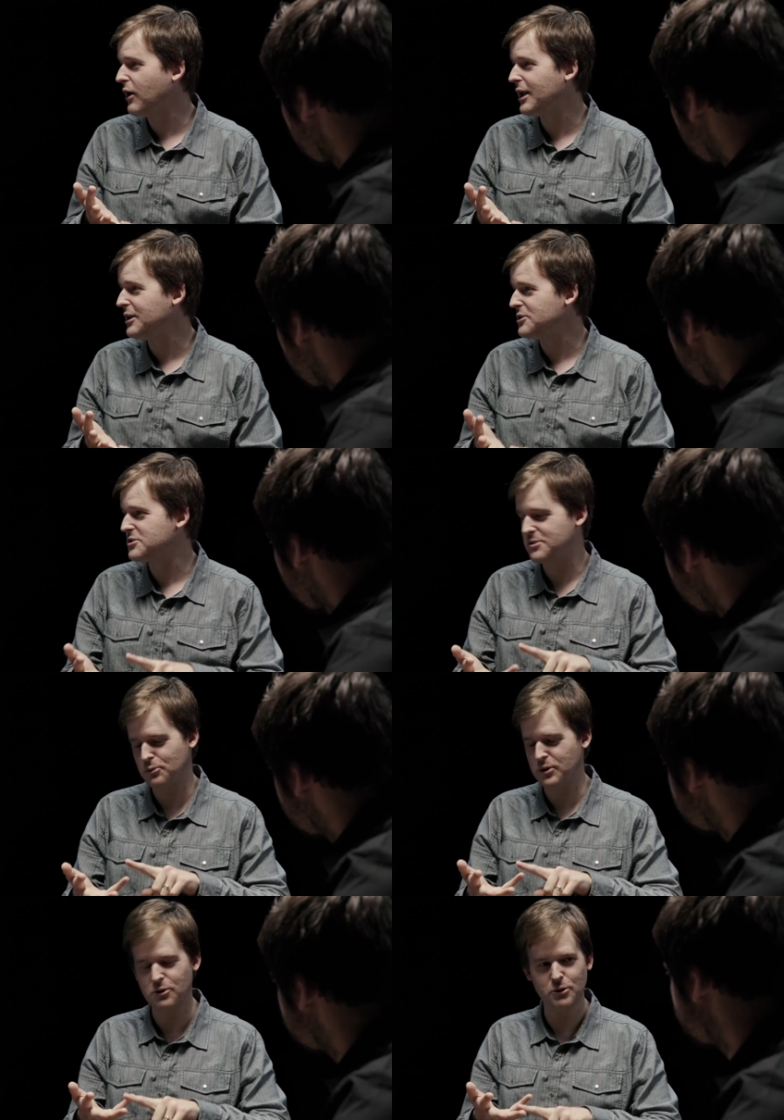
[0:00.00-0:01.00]
failures,
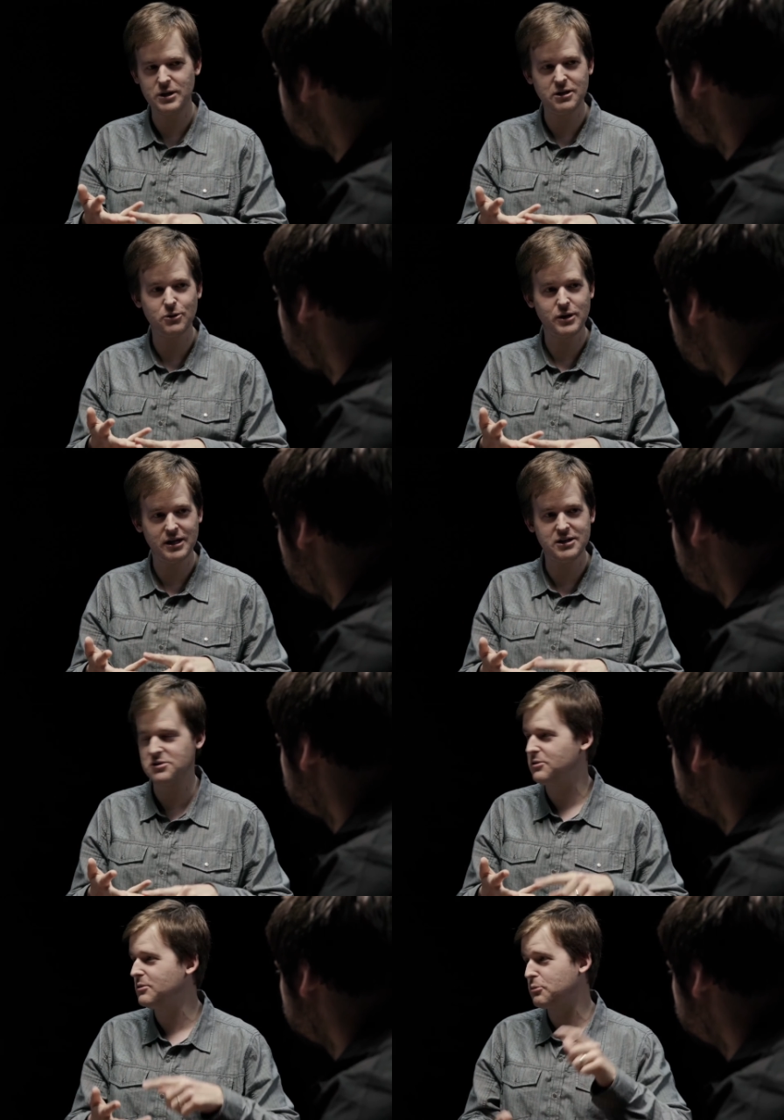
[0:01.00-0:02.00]
we're already looking into